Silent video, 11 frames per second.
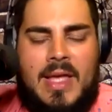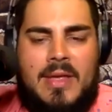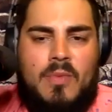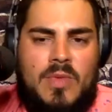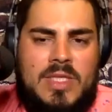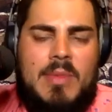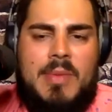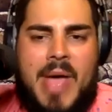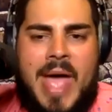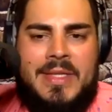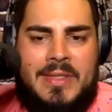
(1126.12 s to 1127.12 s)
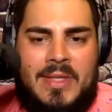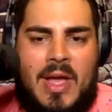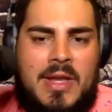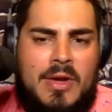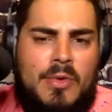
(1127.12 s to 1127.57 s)
when somebody passes
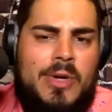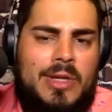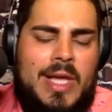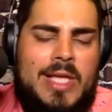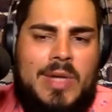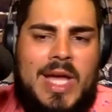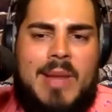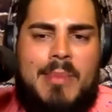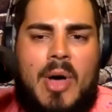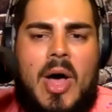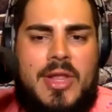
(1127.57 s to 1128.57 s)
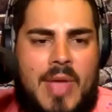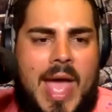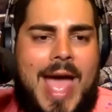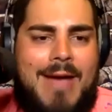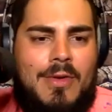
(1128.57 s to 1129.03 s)
on, you don't realize what kind of bond you
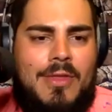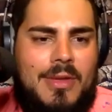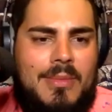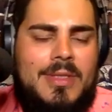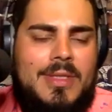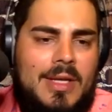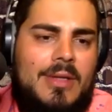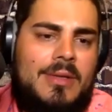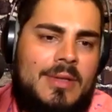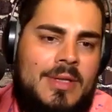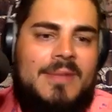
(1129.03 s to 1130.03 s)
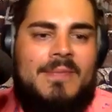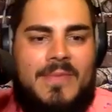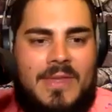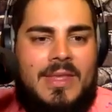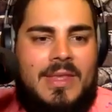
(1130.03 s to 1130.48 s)
have with them until
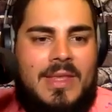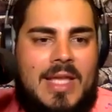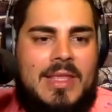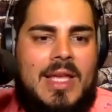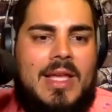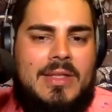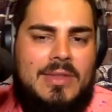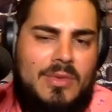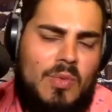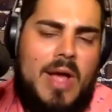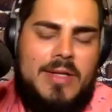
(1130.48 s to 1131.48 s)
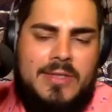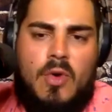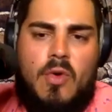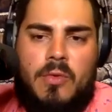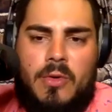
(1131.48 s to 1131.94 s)
they cross
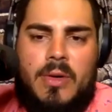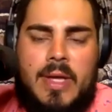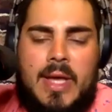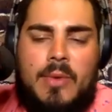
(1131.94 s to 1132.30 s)
over.